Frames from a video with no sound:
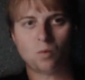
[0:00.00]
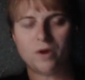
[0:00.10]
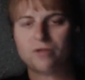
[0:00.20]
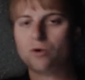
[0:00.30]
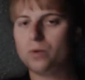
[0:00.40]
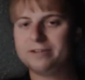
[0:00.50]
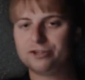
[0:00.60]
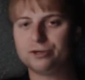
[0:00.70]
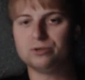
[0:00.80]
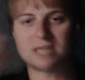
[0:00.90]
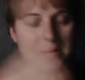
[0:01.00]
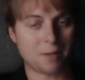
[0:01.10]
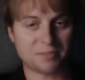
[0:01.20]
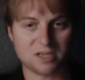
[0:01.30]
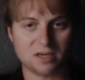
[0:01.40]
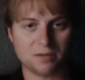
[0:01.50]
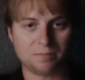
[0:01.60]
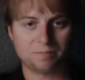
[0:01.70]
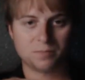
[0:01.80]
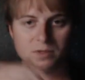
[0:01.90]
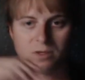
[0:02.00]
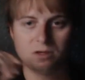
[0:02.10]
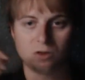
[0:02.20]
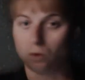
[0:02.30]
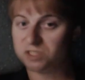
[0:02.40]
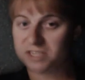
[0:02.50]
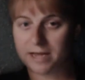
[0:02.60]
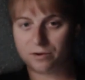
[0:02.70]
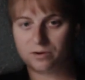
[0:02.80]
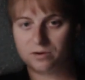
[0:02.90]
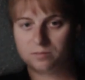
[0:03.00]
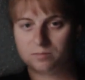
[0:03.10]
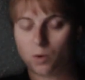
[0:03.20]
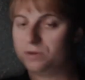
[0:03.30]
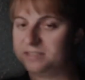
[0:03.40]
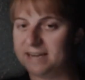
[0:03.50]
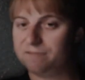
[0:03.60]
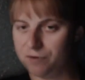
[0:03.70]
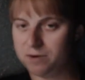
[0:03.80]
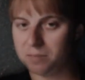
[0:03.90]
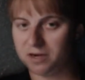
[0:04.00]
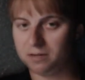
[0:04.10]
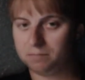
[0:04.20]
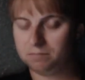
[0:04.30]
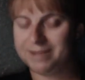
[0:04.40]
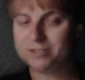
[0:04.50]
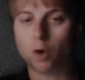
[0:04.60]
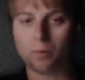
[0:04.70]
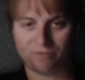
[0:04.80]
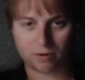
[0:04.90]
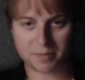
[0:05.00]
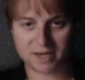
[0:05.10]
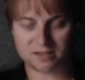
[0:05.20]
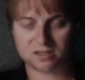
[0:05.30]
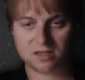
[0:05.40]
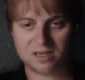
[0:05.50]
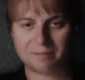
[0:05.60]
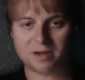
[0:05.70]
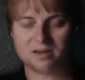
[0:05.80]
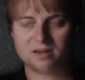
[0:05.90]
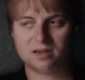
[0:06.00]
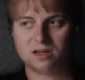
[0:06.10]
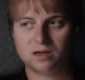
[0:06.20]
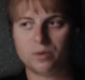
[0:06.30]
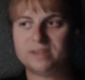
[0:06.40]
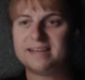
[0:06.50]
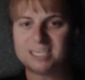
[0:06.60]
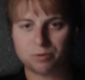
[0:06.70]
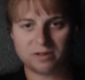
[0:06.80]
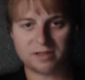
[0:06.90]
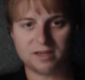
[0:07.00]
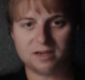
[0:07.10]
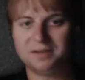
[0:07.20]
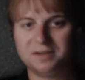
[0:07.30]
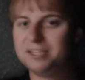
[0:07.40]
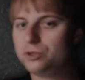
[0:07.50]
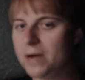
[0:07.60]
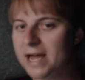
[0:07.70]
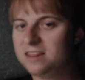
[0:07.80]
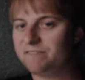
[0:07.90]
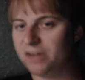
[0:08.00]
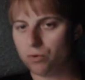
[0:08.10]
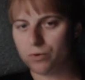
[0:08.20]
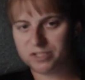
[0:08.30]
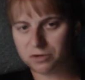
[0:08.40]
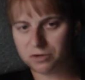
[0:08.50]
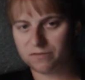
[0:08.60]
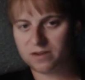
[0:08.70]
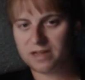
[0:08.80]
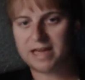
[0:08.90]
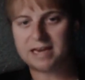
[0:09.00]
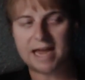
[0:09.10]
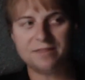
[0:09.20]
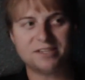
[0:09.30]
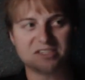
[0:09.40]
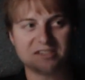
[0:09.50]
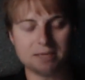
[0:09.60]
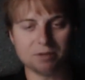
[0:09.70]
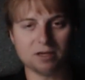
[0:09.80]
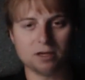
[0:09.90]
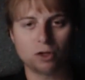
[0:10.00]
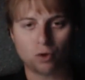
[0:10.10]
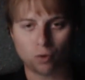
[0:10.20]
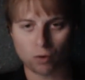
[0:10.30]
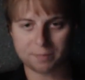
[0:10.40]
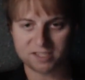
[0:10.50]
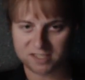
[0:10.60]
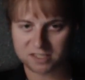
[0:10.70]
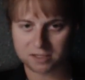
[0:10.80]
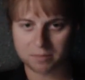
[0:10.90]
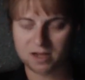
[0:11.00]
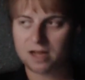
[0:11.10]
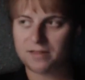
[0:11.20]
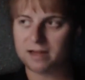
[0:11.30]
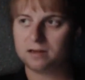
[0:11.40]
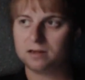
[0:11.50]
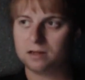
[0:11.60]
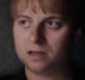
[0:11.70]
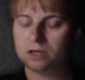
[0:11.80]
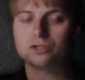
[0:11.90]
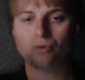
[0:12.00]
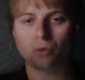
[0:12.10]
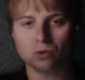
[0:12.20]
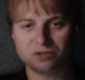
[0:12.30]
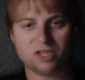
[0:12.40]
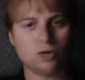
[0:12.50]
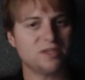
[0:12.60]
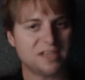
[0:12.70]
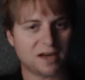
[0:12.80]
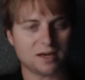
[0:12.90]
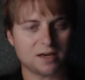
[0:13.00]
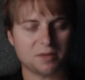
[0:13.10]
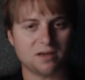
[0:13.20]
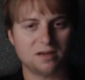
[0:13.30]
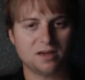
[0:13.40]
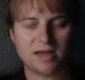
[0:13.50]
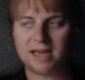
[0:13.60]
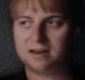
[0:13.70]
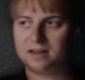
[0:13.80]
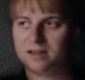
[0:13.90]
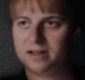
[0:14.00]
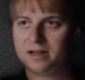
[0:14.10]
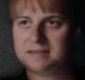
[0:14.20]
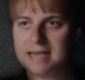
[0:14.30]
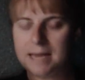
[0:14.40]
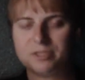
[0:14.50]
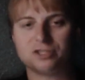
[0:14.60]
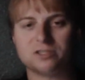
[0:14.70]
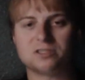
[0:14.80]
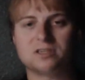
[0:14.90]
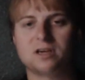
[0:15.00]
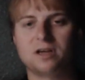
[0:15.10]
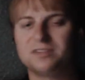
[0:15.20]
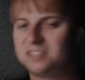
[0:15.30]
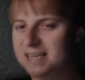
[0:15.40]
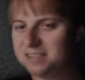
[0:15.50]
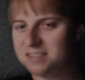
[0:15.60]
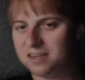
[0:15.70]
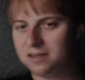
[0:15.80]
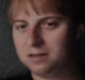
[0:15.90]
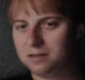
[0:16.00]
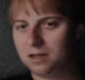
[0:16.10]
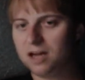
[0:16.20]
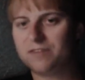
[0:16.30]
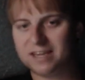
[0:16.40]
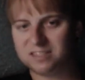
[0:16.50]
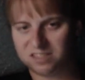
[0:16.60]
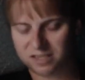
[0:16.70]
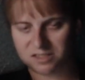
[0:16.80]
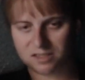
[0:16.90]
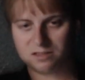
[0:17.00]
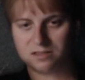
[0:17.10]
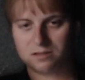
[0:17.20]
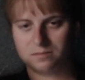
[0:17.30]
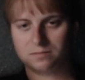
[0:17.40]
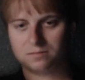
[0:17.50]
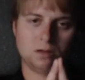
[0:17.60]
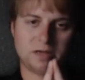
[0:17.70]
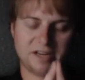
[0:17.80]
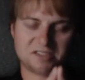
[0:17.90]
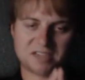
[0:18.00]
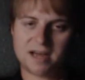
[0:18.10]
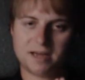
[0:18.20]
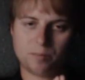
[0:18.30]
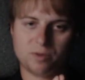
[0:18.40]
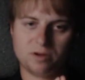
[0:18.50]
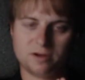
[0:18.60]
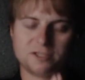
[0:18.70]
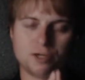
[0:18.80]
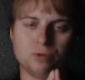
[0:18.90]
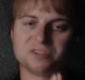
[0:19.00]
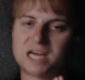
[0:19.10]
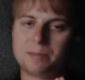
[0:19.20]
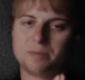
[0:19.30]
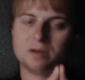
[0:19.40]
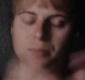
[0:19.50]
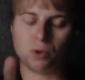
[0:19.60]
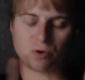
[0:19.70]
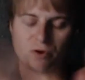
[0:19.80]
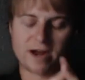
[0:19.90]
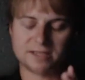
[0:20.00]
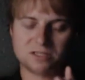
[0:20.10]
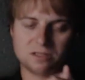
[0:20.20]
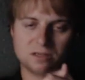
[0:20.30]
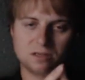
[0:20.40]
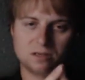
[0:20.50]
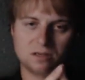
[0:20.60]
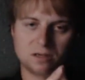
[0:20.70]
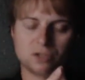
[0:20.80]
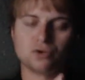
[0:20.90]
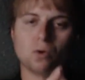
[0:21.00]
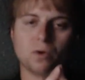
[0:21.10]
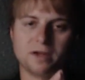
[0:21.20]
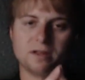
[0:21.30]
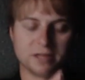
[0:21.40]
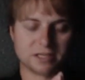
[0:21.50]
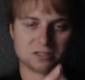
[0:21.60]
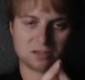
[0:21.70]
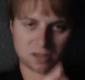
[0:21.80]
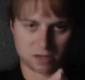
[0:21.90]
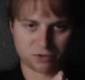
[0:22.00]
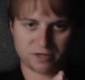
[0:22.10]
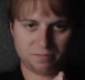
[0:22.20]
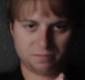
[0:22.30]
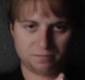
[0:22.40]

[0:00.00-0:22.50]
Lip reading: Whether we choose MMT, gold standard, or debt-free money is open for debate, but we desperately need to end the Federal Reserve and end this deeply corrupt system that controls the U.S. economy and damages the sanctity of its citizens. It is time to stop plutocrats controlling this country.